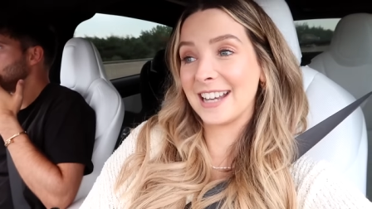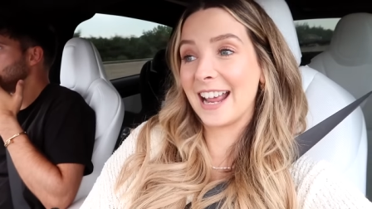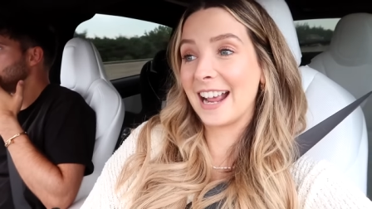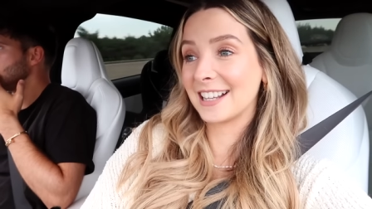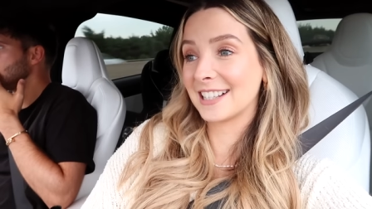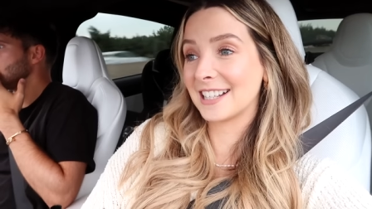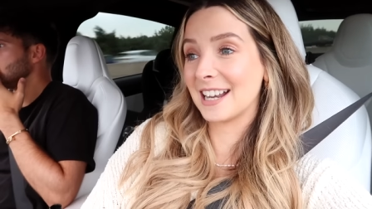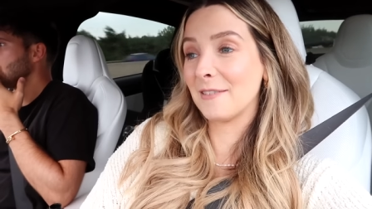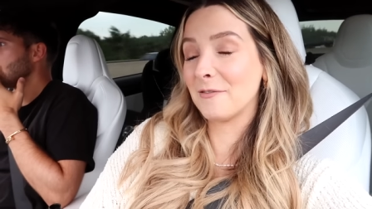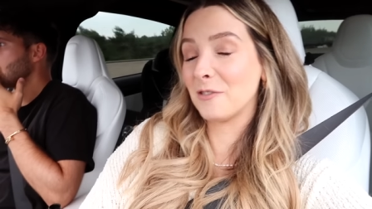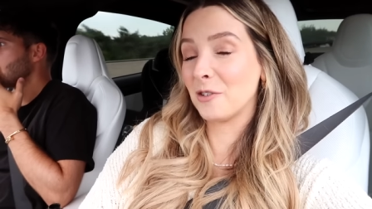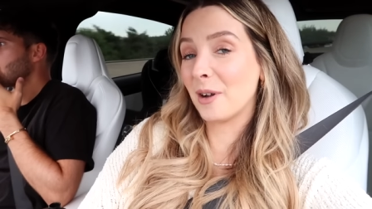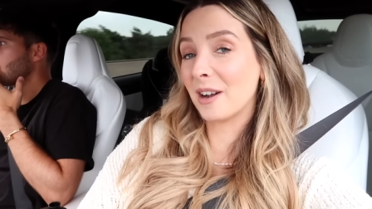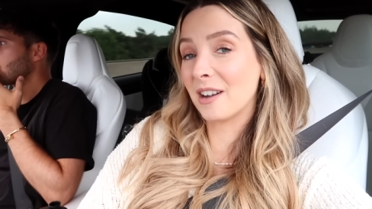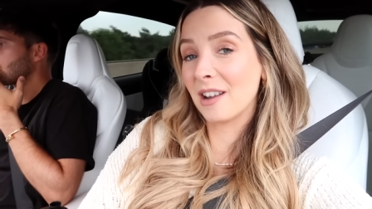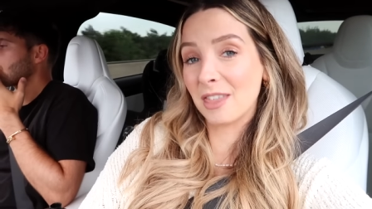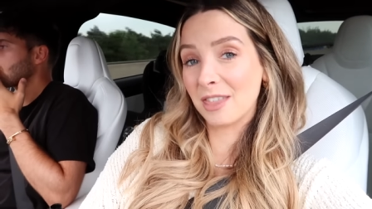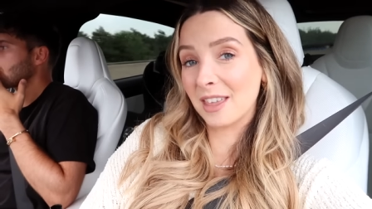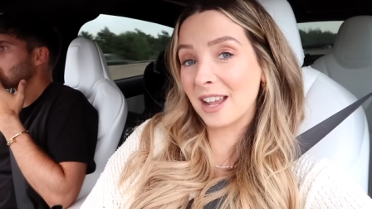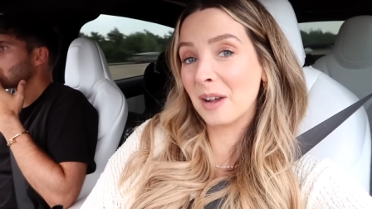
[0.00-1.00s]
next level.
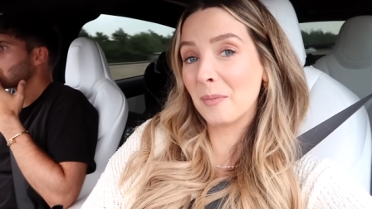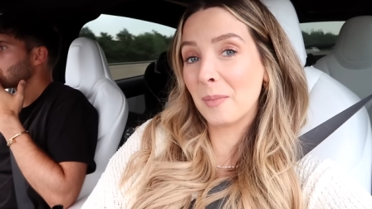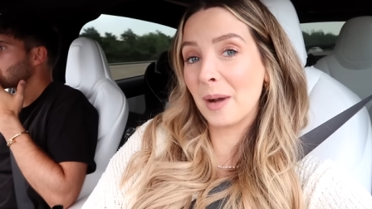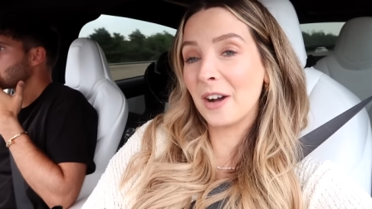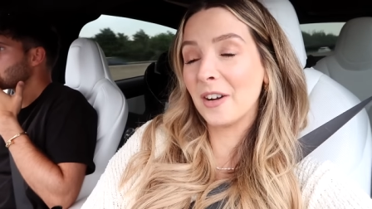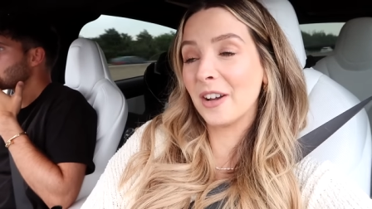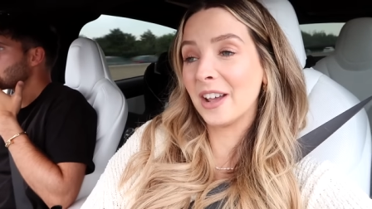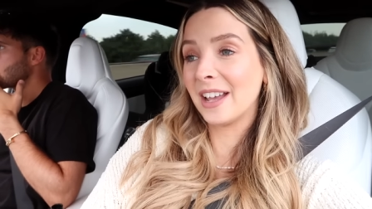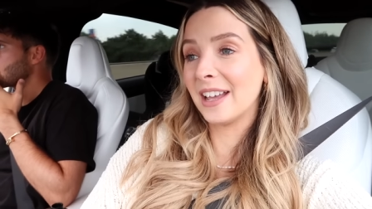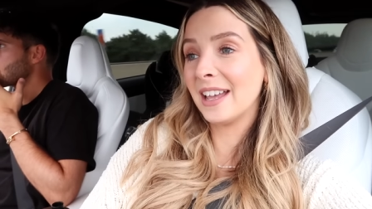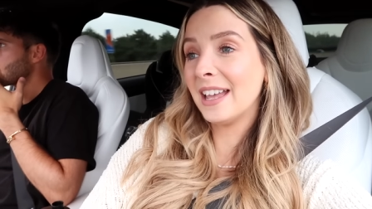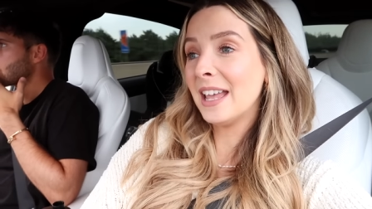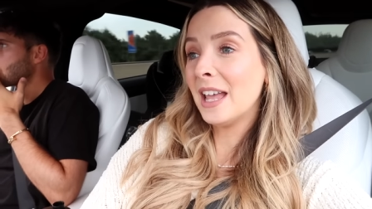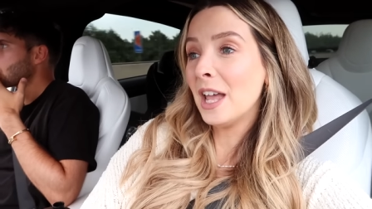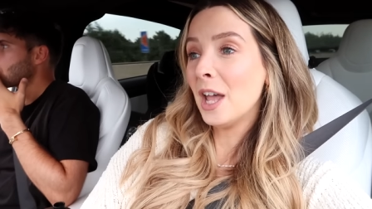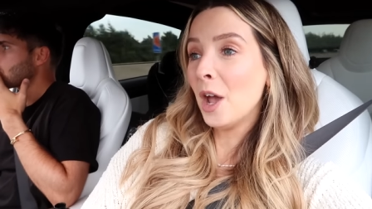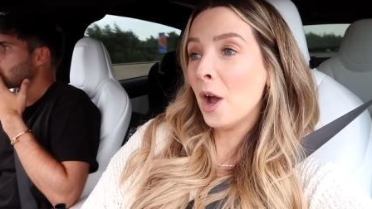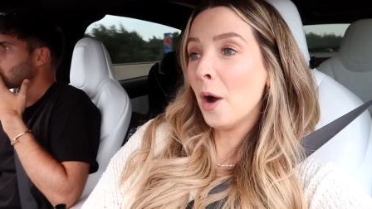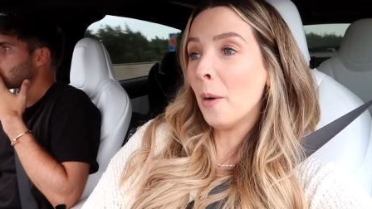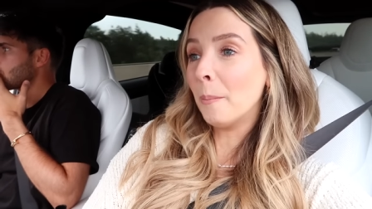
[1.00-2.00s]
And I think about it
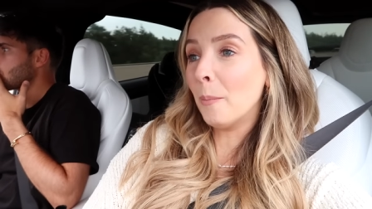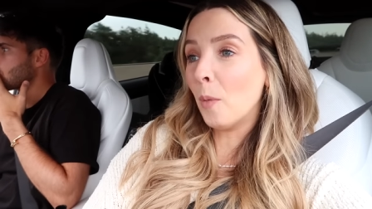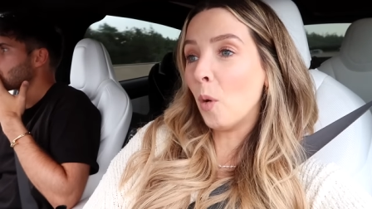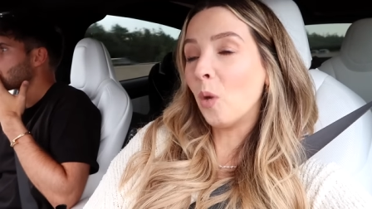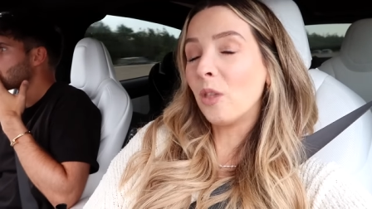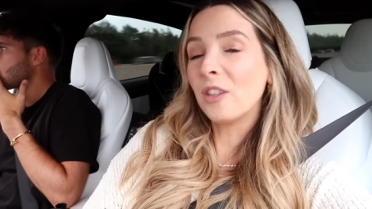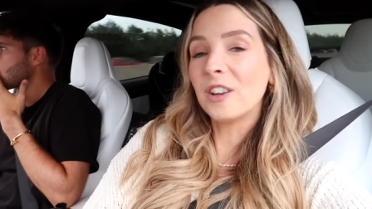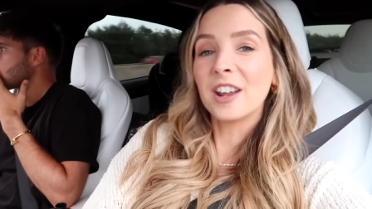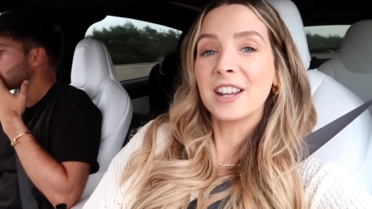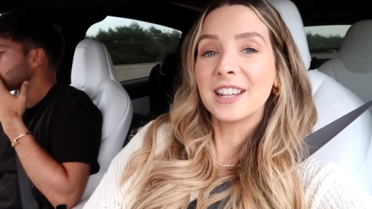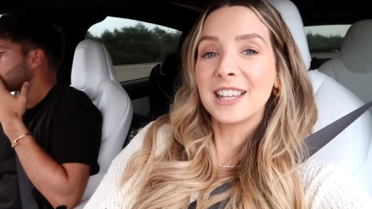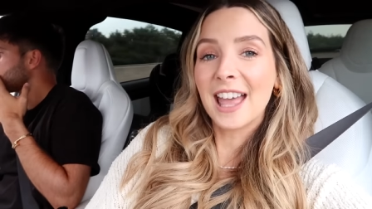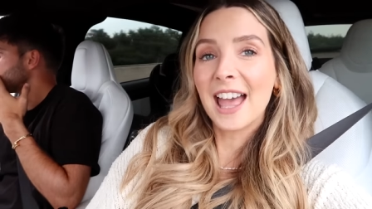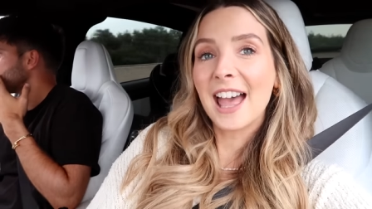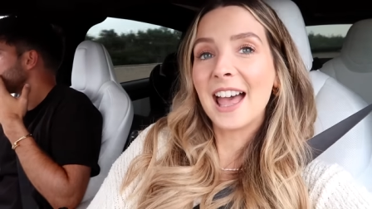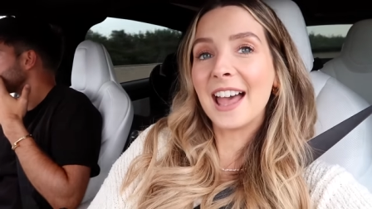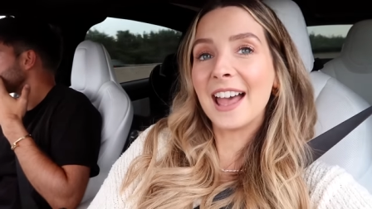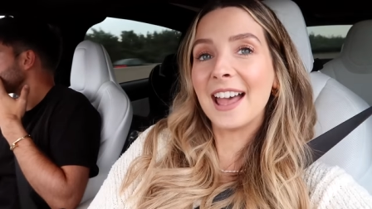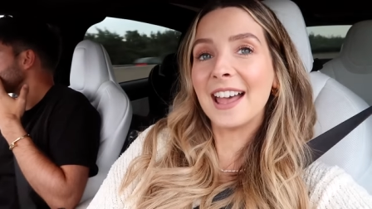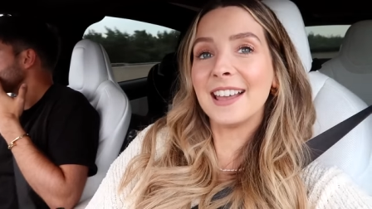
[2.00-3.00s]
more than I
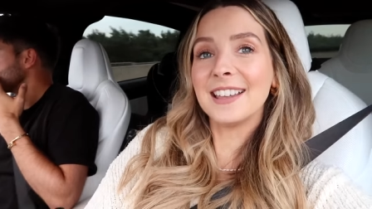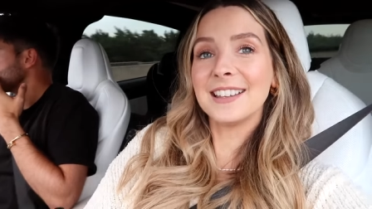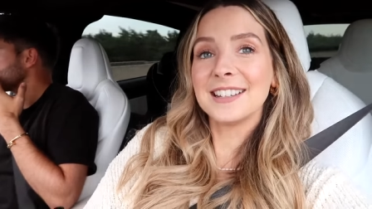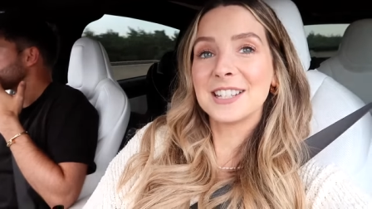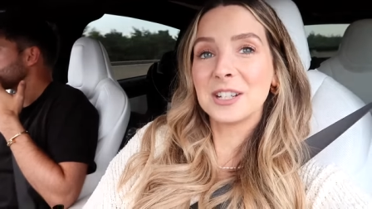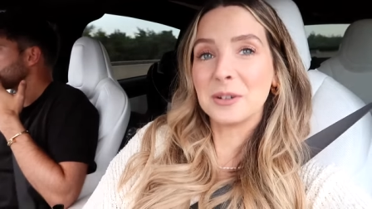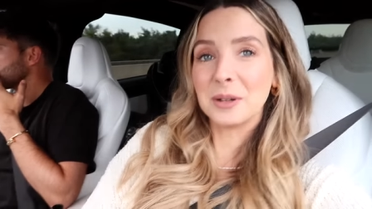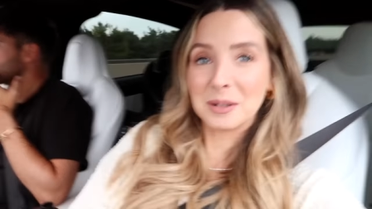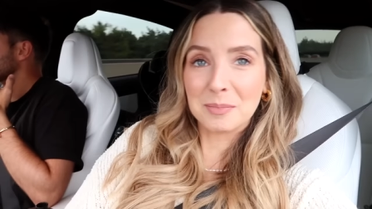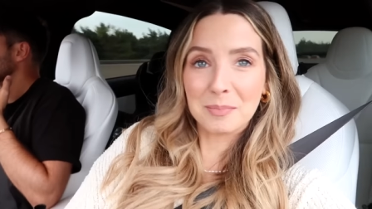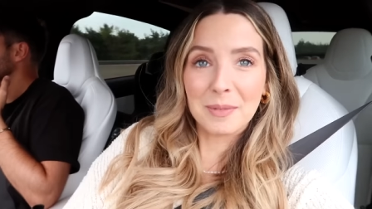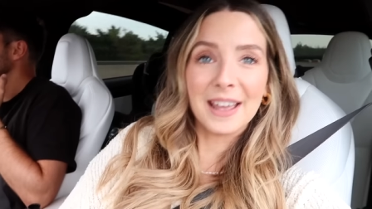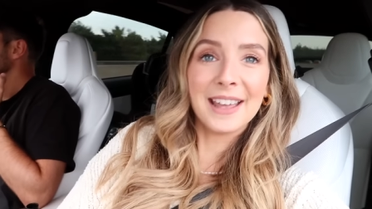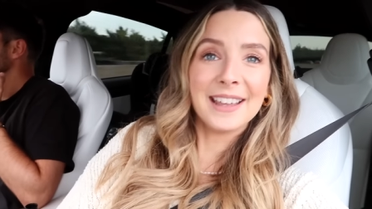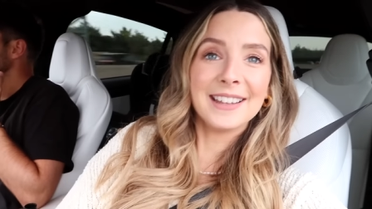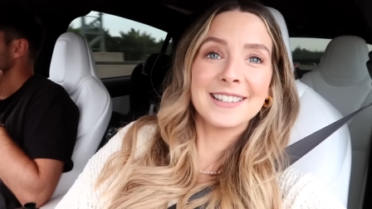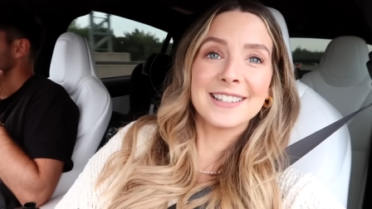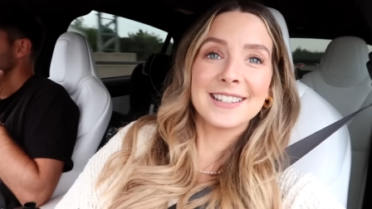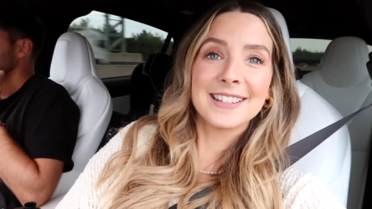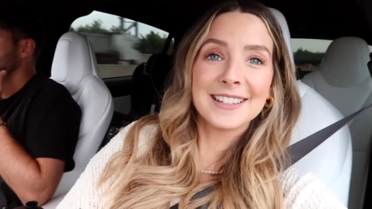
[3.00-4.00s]
care to
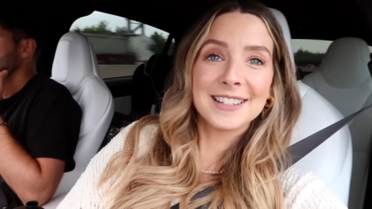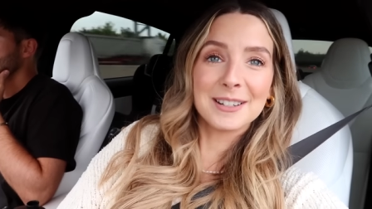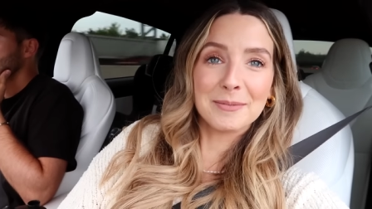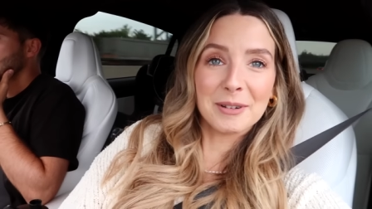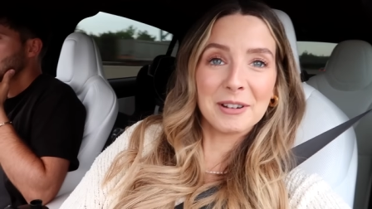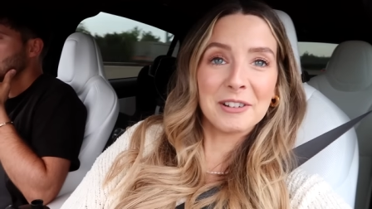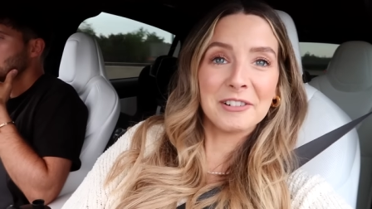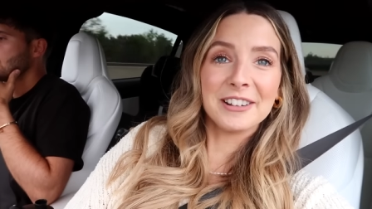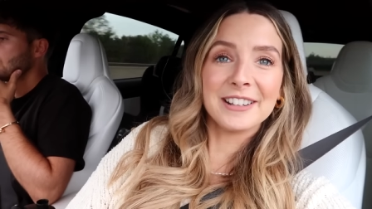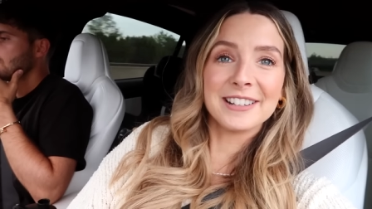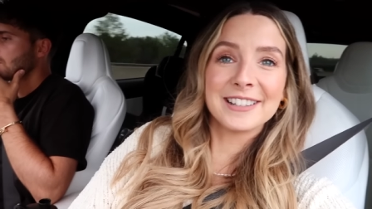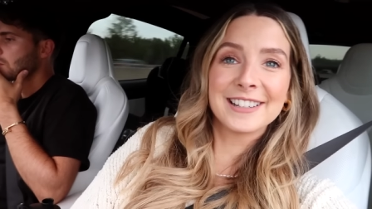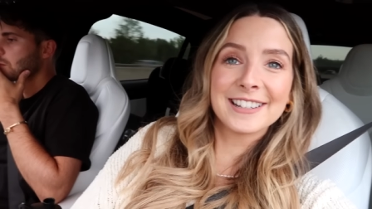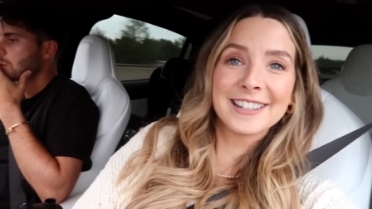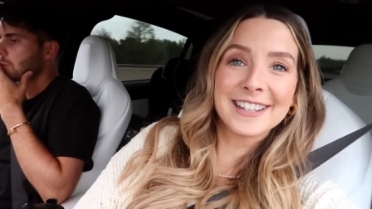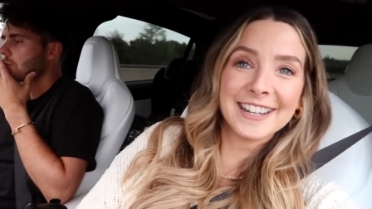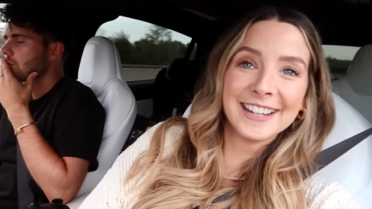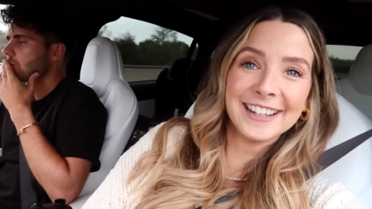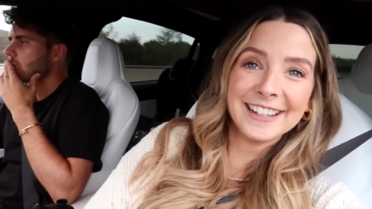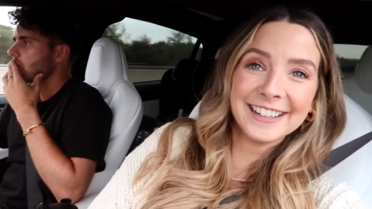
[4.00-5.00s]
admit, to be
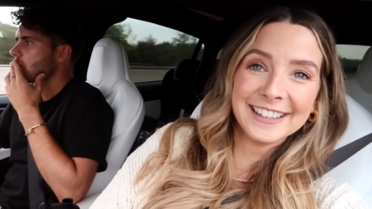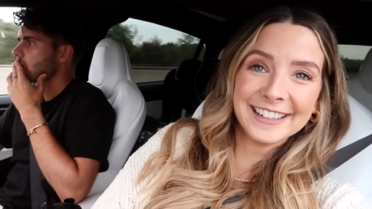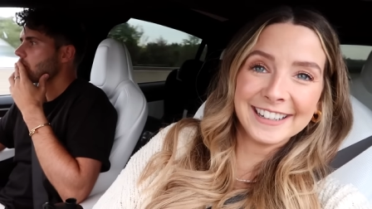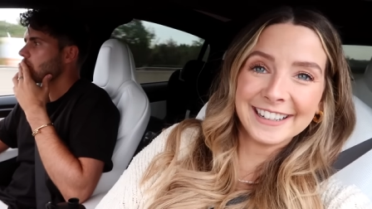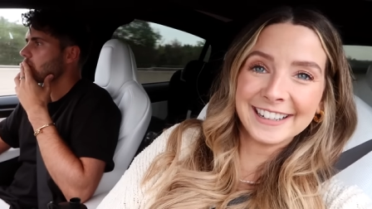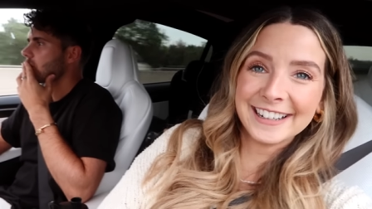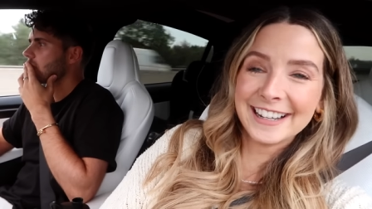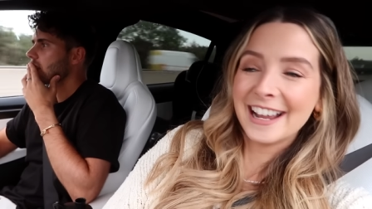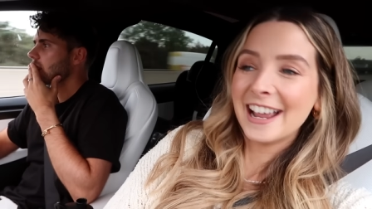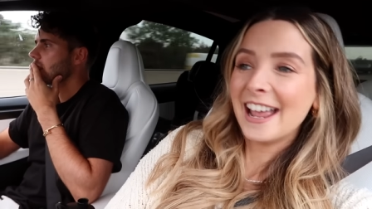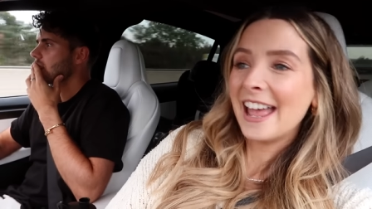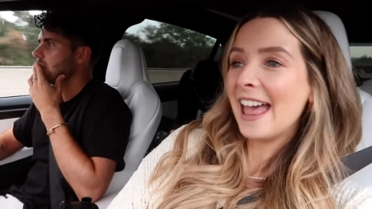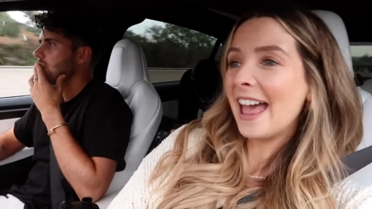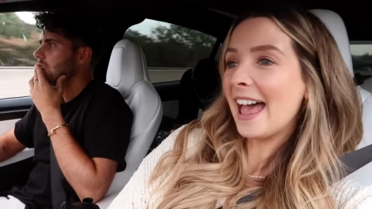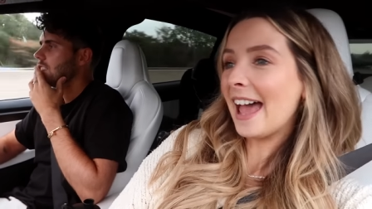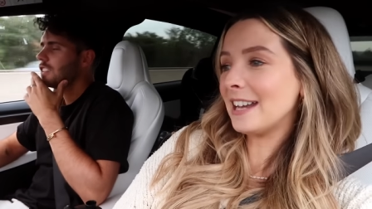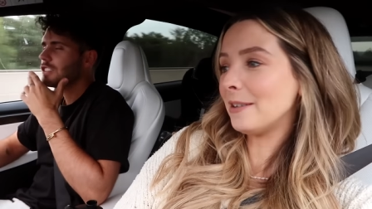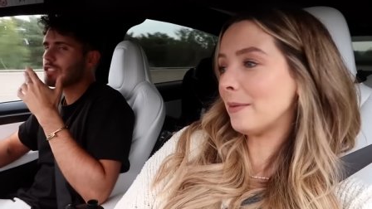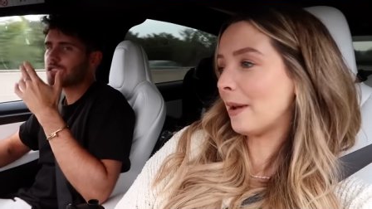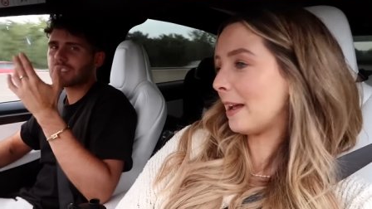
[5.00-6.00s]
honest.
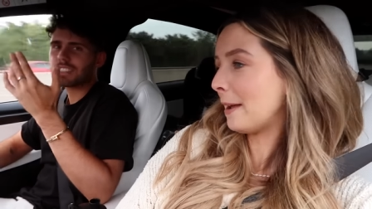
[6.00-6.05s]
Anyway,